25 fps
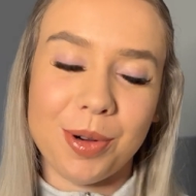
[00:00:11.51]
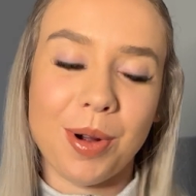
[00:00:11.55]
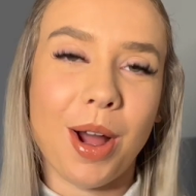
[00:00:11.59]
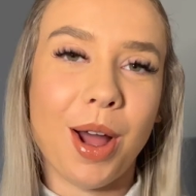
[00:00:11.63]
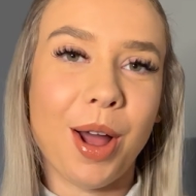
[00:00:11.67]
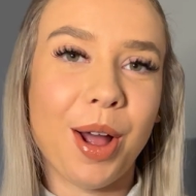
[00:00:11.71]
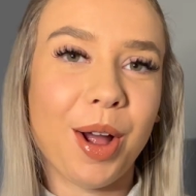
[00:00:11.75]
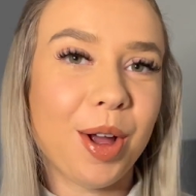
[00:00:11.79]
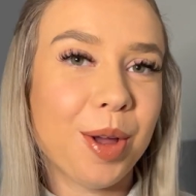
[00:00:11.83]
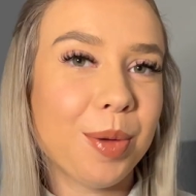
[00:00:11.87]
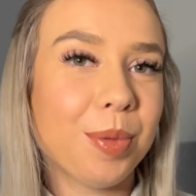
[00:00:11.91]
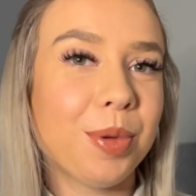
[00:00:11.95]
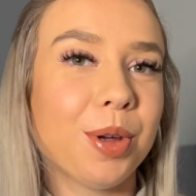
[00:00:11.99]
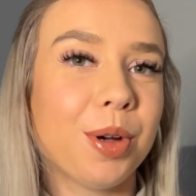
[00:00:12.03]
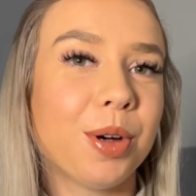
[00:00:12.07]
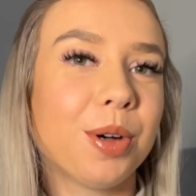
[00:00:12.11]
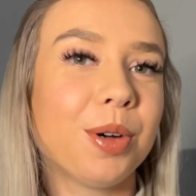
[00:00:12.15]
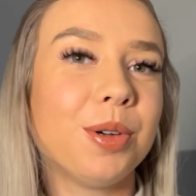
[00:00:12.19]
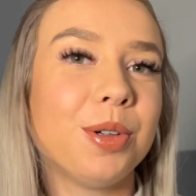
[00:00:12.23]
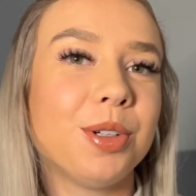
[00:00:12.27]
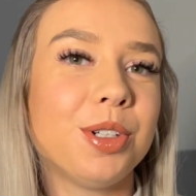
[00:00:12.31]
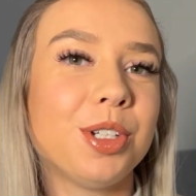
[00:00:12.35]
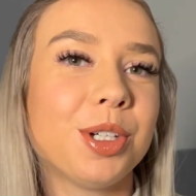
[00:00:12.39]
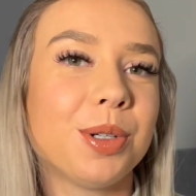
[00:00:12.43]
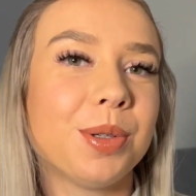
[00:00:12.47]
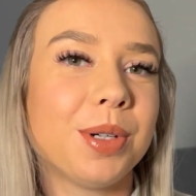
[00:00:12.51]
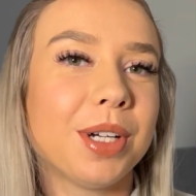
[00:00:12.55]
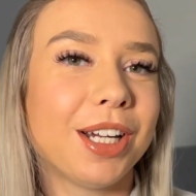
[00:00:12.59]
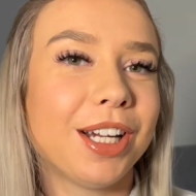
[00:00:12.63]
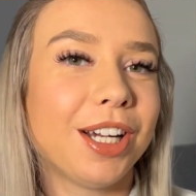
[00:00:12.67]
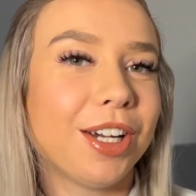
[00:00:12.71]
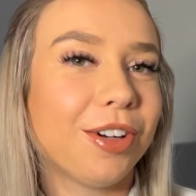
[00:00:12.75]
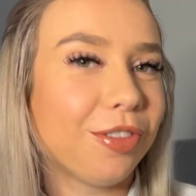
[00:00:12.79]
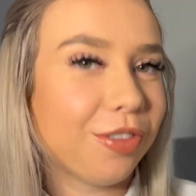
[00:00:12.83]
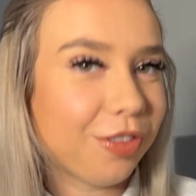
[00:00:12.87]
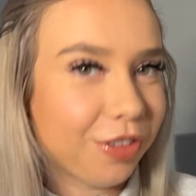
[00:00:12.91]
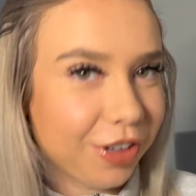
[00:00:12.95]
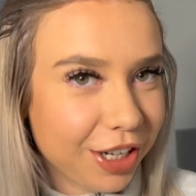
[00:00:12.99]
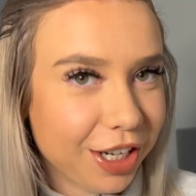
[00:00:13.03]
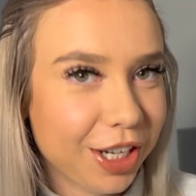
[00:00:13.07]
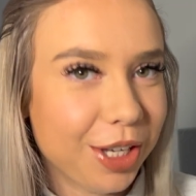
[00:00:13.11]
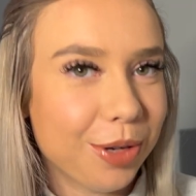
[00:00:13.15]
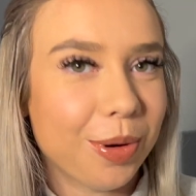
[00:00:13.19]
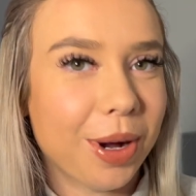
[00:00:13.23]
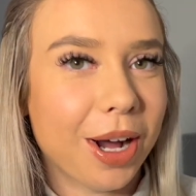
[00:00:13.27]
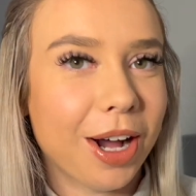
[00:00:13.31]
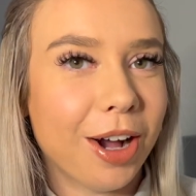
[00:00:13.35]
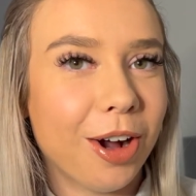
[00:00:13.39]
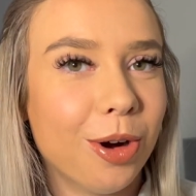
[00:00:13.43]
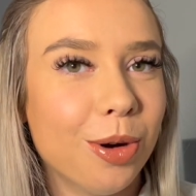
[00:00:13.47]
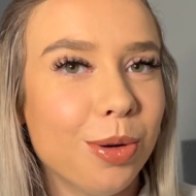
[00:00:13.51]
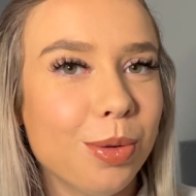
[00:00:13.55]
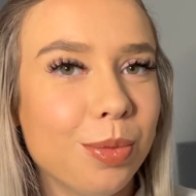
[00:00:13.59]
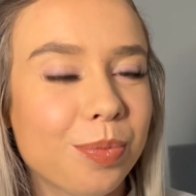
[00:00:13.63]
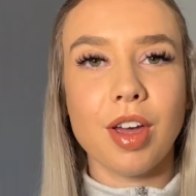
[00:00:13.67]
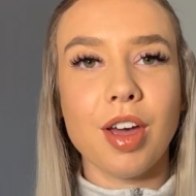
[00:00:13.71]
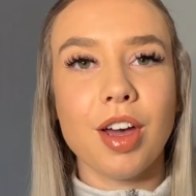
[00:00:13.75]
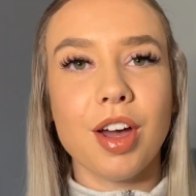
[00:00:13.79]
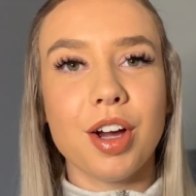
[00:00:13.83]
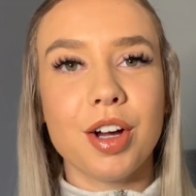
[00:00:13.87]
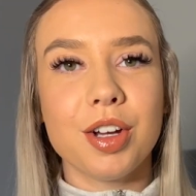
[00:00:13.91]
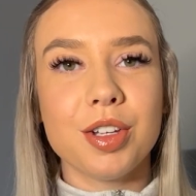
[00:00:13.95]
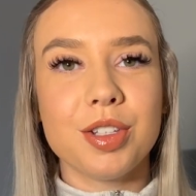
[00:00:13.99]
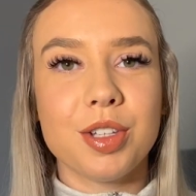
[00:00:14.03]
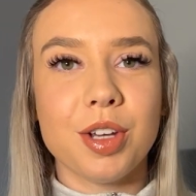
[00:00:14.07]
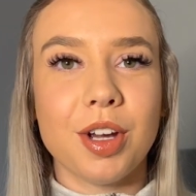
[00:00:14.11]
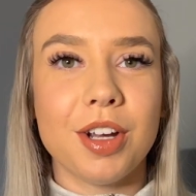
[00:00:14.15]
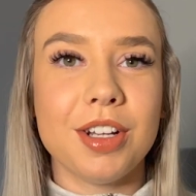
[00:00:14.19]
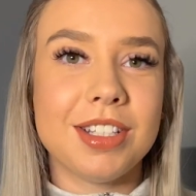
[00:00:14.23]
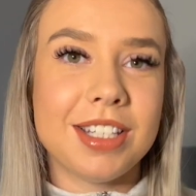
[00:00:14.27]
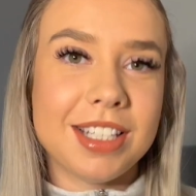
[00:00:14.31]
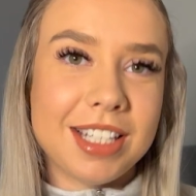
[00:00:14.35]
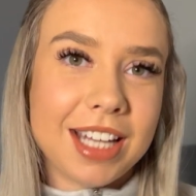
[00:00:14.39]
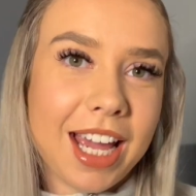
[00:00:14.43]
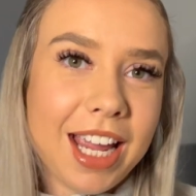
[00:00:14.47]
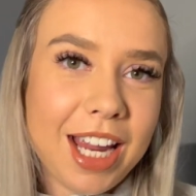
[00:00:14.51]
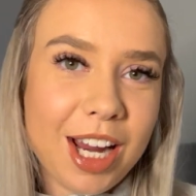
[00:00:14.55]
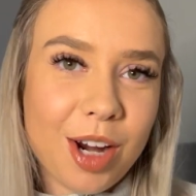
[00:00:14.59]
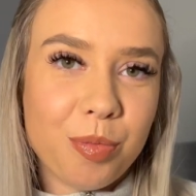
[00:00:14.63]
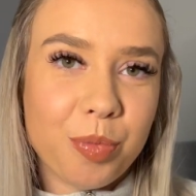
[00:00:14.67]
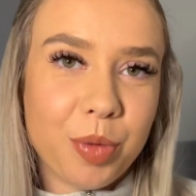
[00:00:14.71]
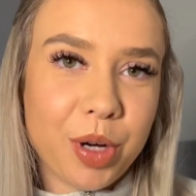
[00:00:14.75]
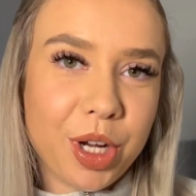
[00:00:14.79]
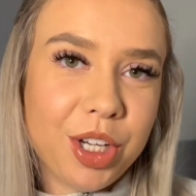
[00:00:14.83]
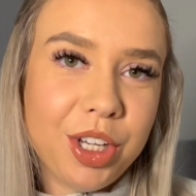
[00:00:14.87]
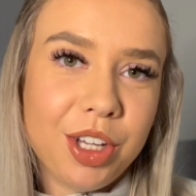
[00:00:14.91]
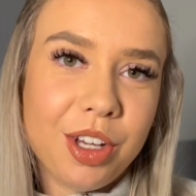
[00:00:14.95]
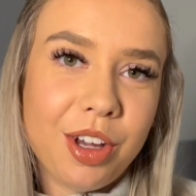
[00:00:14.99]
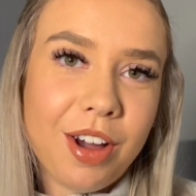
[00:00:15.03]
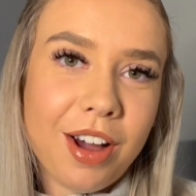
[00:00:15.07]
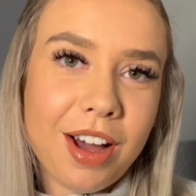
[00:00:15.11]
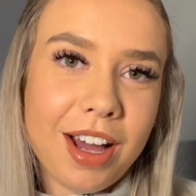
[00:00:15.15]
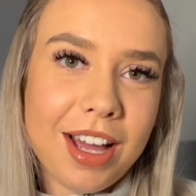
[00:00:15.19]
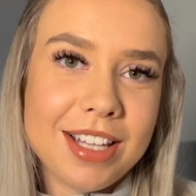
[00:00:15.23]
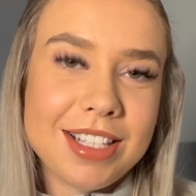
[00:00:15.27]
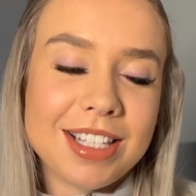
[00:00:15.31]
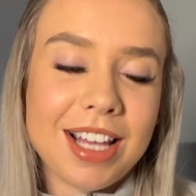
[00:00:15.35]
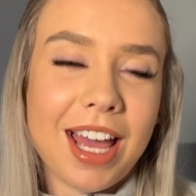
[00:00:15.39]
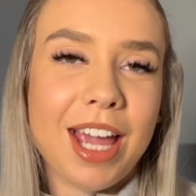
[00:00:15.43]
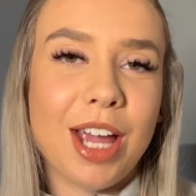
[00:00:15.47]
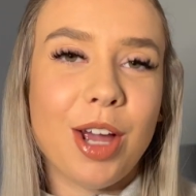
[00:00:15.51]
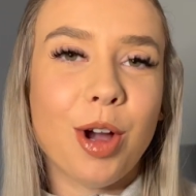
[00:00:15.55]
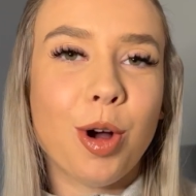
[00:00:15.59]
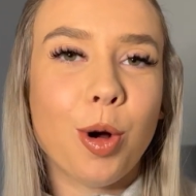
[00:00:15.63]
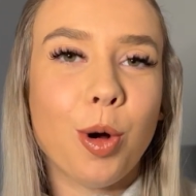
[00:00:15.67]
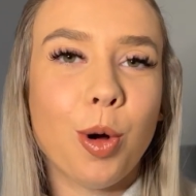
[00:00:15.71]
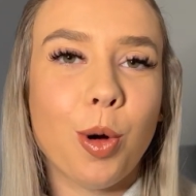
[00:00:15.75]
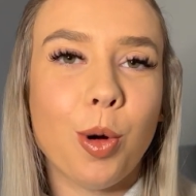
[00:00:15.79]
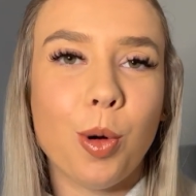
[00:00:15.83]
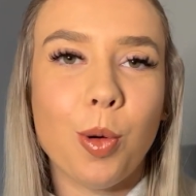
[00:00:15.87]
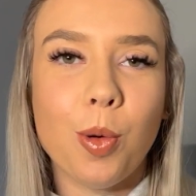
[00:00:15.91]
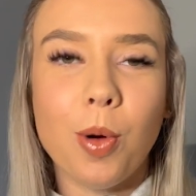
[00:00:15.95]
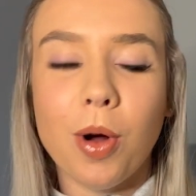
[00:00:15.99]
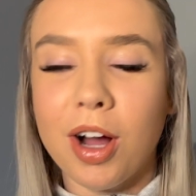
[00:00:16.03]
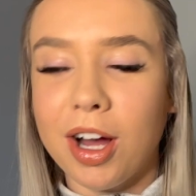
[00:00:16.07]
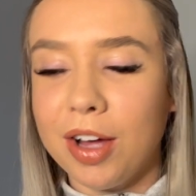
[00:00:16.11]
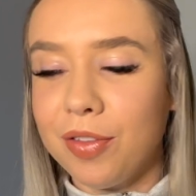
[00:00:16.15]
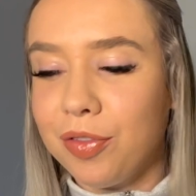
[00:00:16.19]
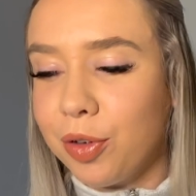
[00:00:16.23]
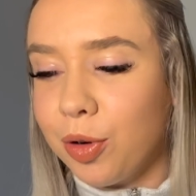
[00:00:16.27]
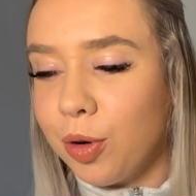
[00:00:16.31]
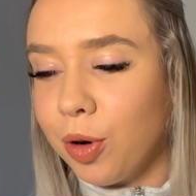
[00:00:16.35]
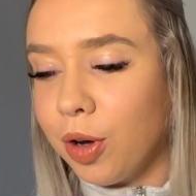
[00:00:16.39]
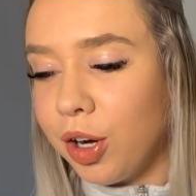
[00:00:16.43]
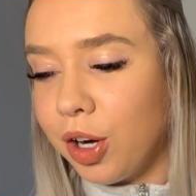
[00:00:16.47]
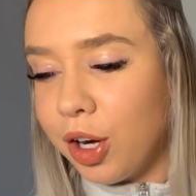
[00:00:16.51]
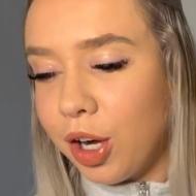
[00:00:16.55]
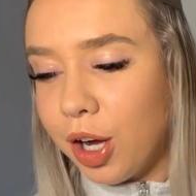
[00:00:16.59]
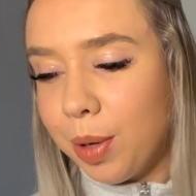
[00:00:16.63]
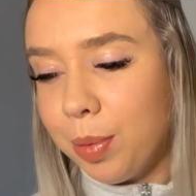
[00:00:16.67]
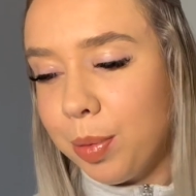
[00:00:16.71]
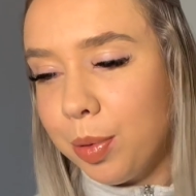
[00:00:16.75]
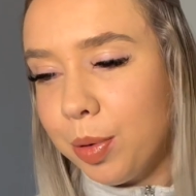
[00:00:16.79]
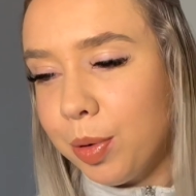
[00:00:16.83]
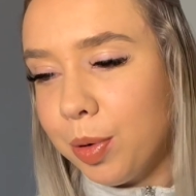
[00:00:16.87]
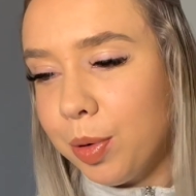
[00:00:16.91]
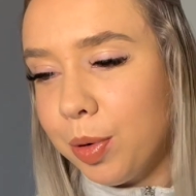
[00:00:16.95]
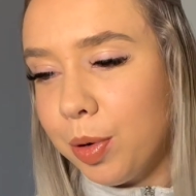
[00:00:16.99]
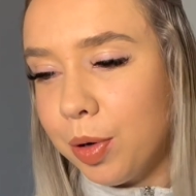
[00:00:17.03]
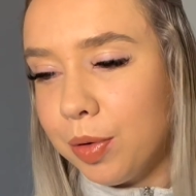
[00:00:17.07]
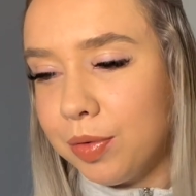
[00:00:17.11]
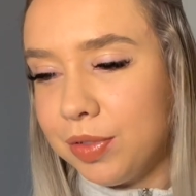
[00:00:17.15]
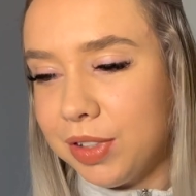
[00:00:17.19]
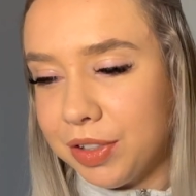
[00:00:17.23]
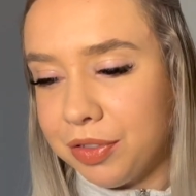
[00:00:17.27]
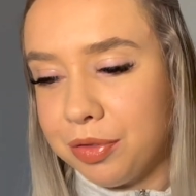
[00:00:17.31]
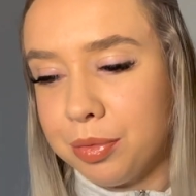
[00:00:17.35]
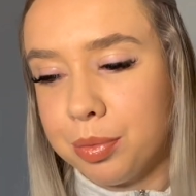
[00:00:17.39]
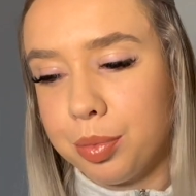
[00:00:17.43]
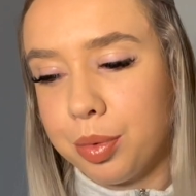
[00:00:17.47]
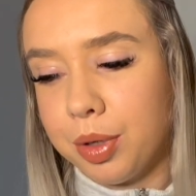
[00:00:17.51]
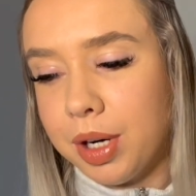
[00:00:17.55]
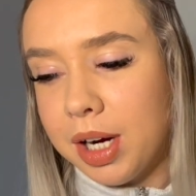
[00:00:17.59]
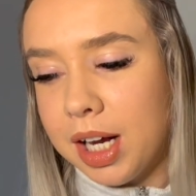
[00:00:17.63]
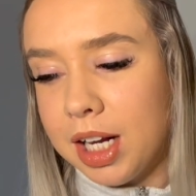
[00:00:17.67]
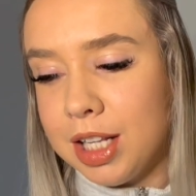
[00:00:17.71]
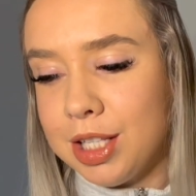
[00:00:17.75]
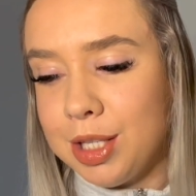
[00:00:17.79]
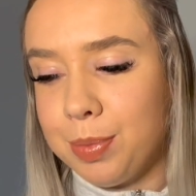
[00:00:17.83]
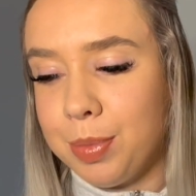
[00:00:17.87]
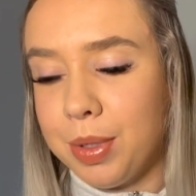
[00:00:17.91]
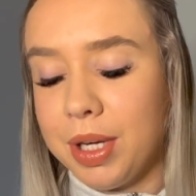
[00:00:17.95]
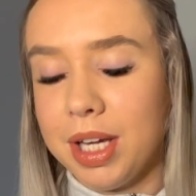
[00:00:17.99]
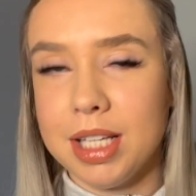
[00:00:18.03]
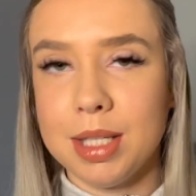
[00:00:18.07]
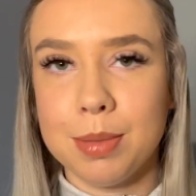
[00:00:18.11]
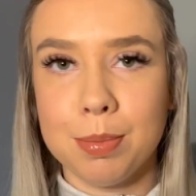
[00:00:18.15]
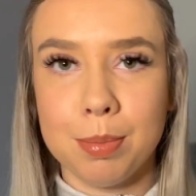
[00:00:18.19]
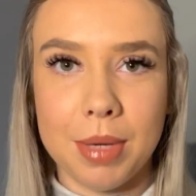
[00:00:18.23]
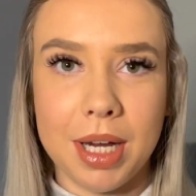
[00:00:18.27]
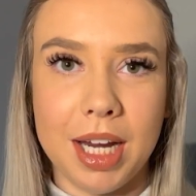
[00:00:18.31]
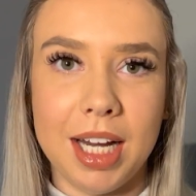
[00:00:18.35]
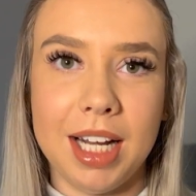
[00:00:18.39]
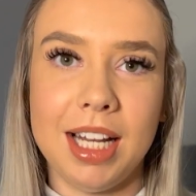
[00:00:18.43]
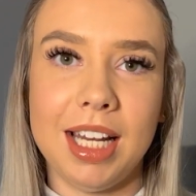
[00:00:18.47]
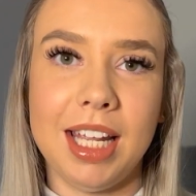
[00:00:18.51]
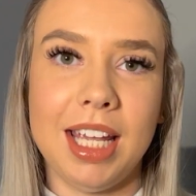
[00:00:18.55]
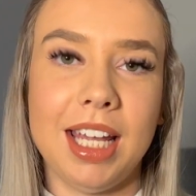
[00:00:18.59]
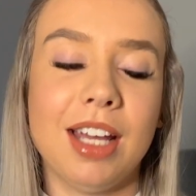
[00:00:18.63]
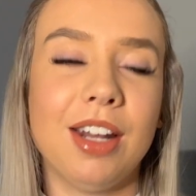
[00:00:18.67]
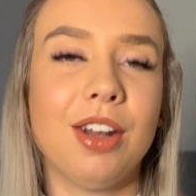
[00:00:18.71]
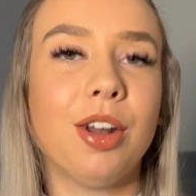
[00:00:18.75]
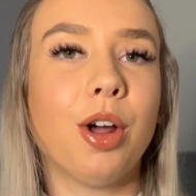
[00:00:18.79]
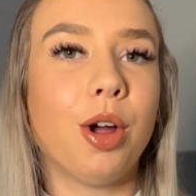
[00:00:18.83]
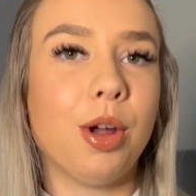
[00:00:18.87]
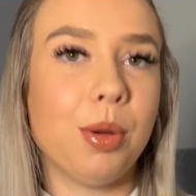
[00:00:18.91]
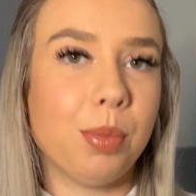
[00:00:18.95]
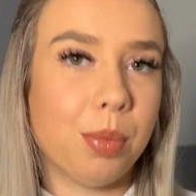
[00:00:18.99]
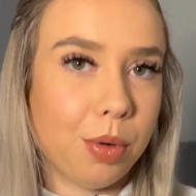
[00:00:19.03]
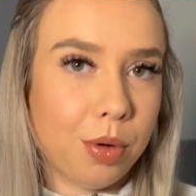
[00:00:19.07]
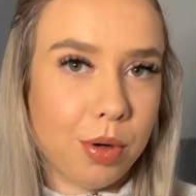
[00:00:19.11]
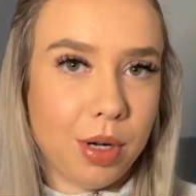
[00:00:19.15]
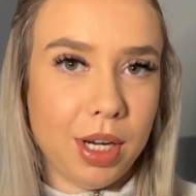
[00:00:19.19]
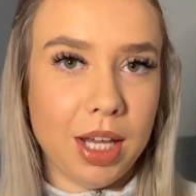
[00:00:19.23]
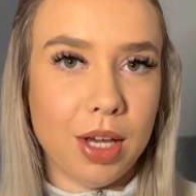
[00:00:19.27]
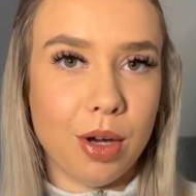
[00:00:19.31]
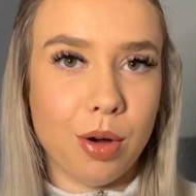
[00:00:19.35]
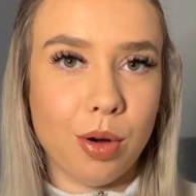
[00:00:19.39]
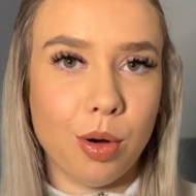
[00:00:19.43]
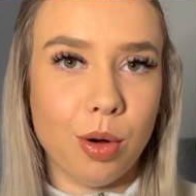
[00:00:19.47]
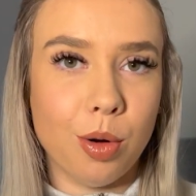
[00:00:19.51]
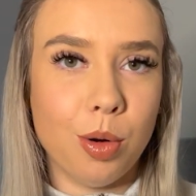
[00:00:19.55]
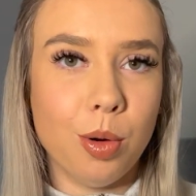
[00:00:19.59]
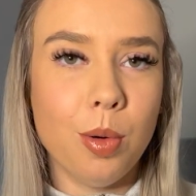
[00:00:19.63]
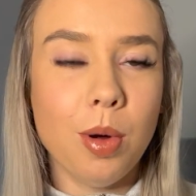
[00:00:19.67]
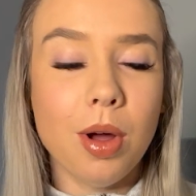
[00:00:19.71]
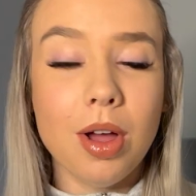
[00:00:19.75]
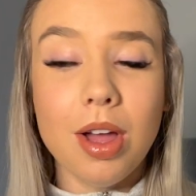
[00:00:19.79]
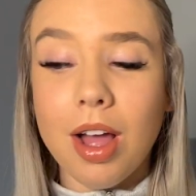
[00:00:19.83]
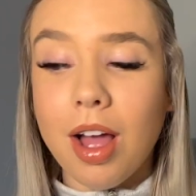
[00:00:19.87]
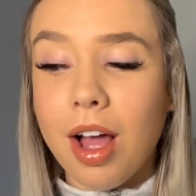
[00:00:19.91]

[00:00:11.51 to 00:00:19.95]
I hope you're all doing really well. So today I'm bringing you guys a haul. I've got a couple of different brands, but it's mainly an Opoly haul.